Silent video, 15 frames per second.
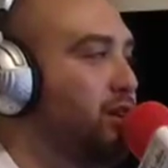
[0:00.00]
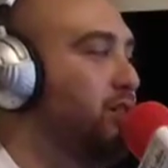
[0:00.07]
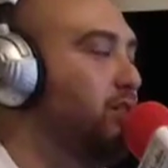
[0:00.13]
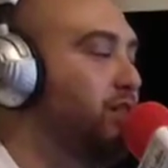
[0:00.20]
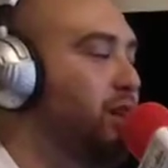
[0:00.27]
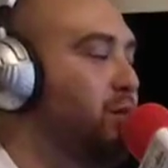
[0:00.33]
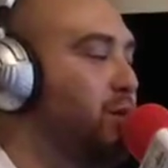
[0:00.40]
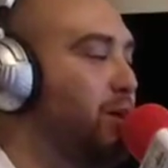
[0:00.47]

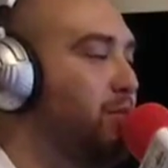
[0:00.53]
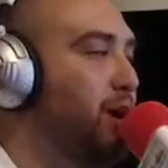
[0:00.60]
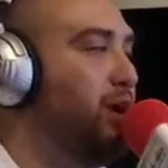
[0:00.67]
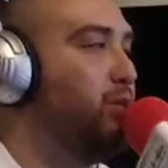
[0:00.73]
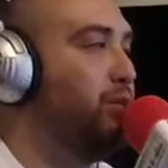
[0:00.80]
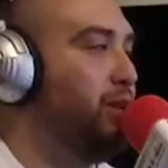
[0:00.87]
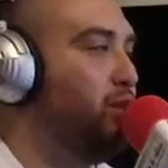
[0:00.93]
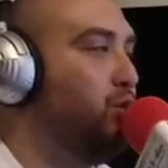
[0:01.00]
Same way
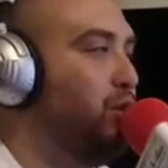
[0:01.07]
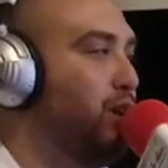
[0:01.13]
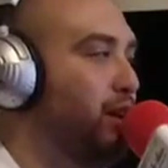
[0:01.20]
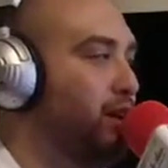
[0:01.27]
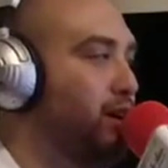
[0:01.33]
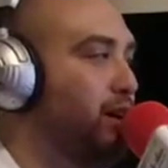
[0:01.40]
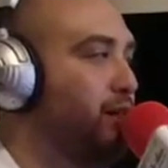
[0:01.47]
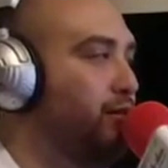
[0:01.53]
Michael B. Jordan
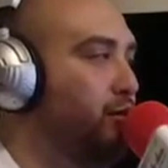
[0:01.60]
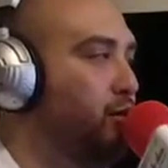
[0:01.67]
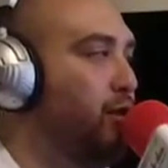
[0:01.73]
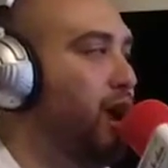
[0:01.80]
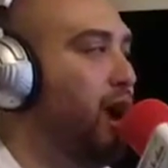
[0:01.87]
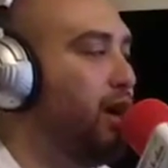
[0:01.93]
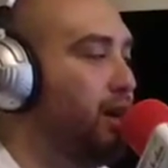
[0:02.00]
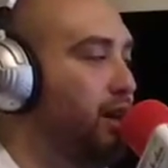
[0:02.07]
did for
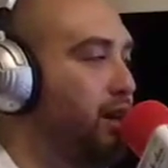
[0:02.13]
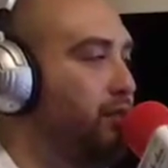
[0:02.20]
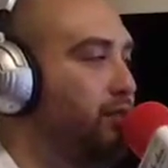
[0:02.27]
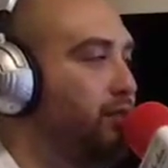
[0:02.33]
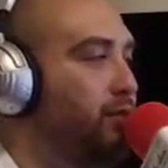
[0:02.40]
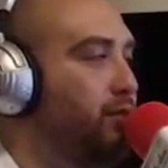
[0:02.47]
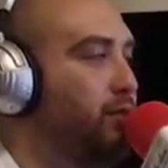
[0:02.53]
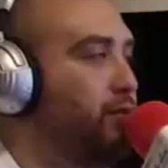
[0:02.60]
Rocky.
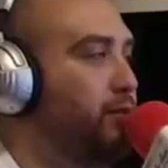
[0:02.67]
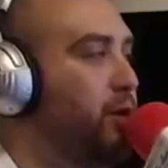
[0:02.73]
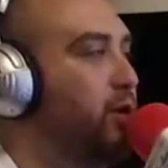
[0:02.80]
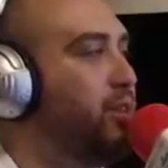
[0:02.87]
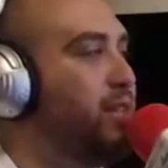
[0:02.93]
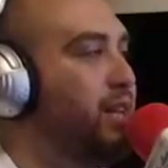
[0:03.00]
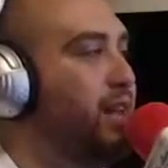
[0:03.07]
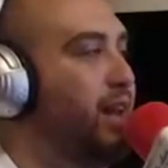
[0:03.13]
I want
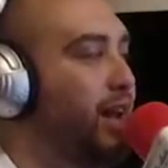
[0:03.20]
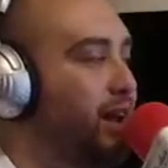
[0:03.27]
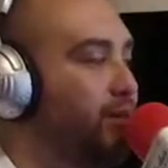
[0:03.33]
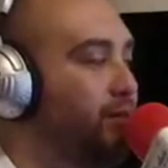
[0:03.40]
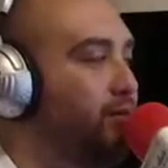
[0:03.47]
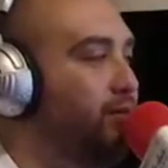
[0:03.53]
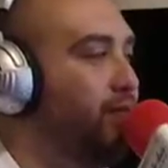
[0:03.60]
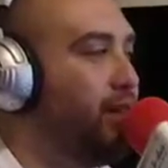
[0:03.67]
to see that.
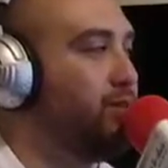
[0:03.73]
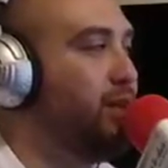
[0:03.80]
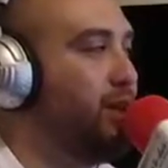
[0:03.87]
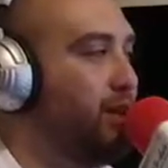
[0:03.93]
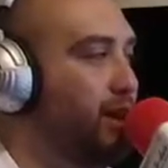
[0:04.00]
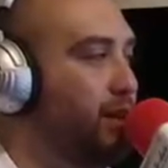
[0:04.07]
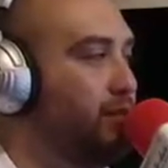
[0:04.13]
That's my thing.